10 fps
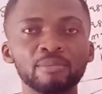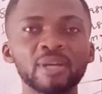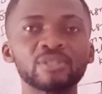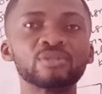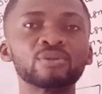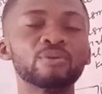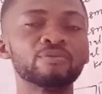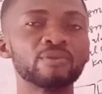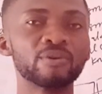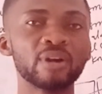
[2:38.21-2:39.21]

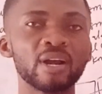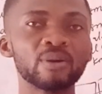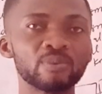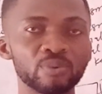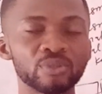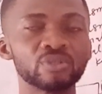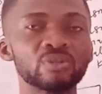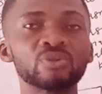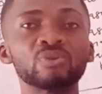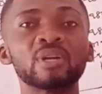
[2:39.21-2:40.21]
Mastigophora, which is
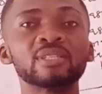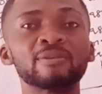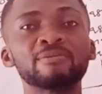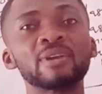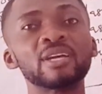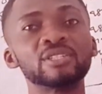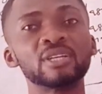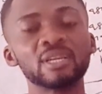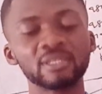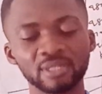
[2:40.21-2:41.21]
also known as the
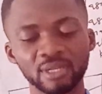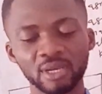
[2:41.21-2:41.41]
flagellate.